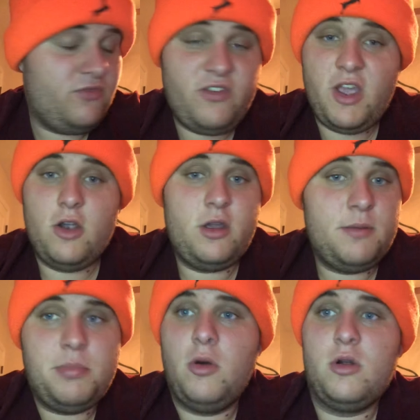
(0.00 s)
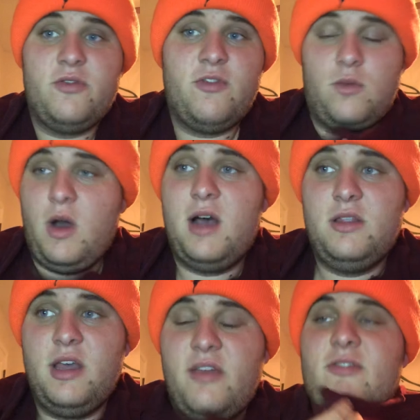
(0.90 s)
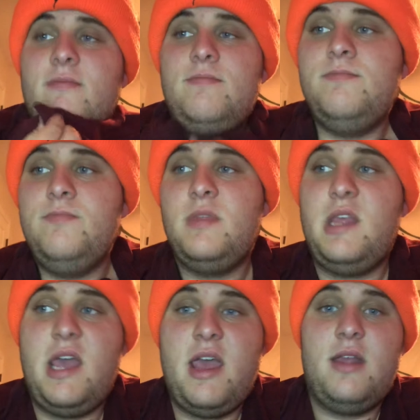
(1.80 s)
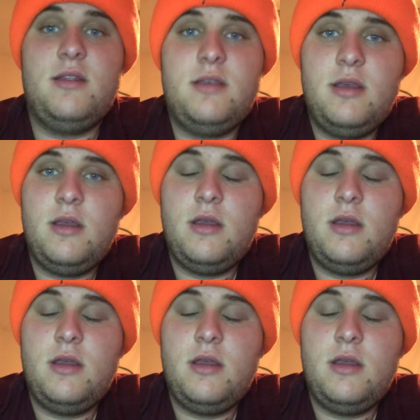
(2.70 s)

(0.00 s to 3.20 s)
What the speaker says: Very important for wildlife, and